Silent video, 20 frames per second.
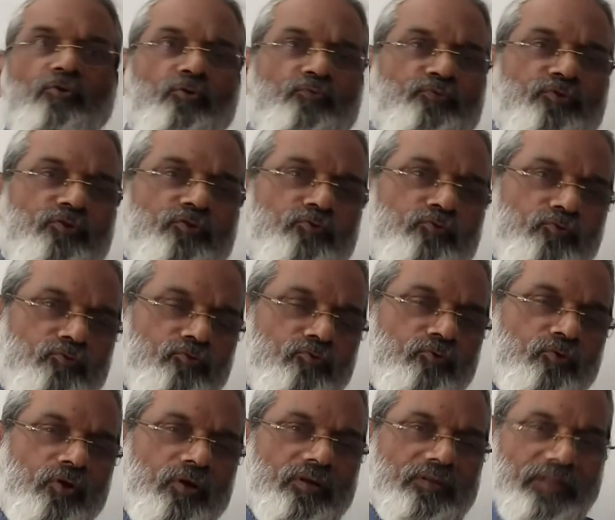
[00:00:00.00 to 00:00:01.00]
of
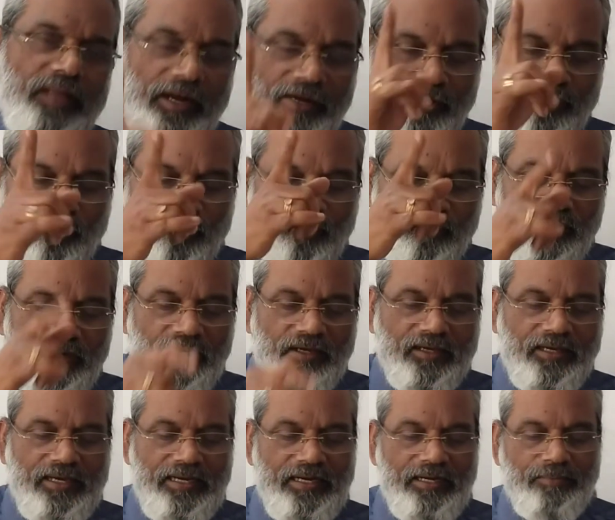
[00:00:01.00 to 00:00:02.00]
you, that you
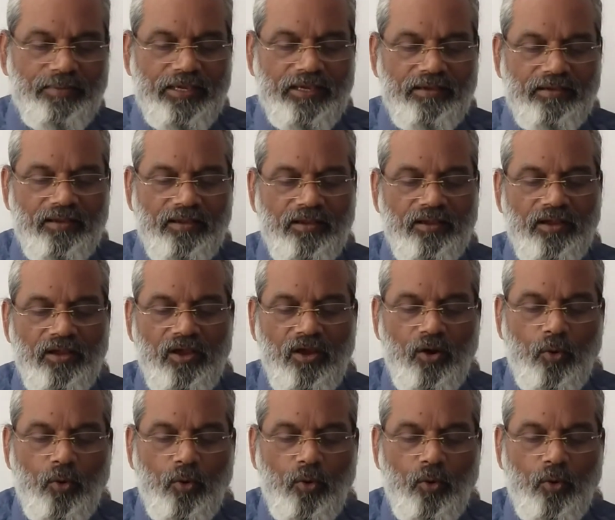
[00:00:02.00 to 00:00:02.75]
will kill me.